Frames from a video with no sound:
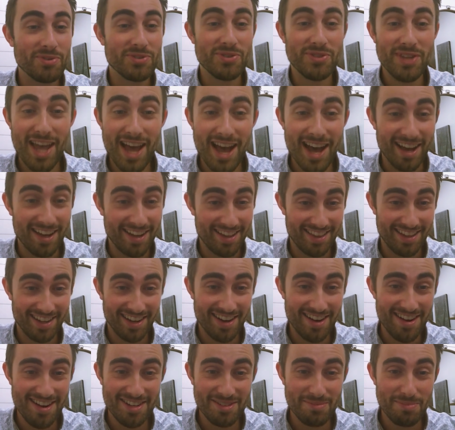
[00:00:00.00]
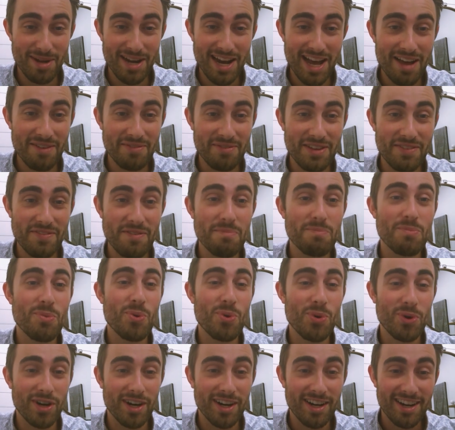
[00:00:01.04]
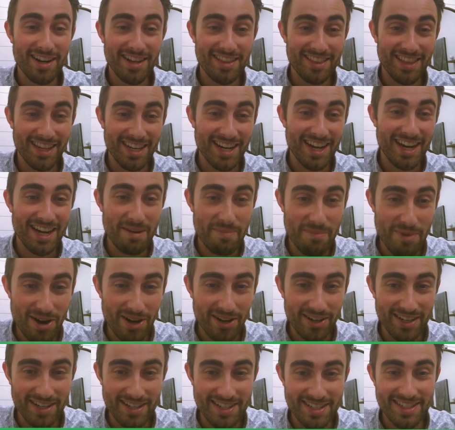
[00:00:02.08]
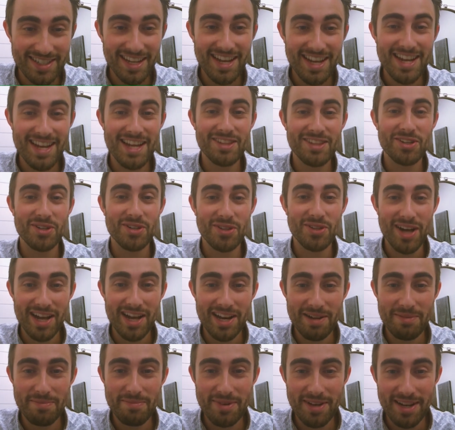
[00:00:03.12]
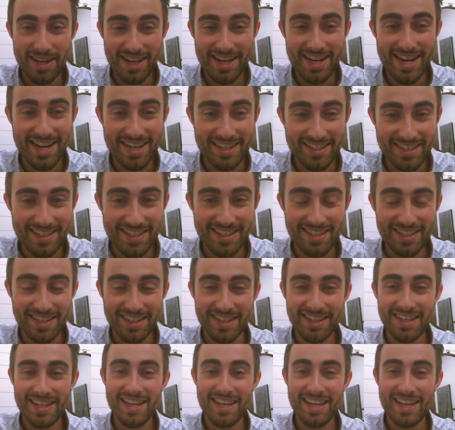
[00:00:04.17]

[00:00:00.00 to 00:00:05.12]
So yeah, the Canucks might have even more than 9 Americans in their lineup next season.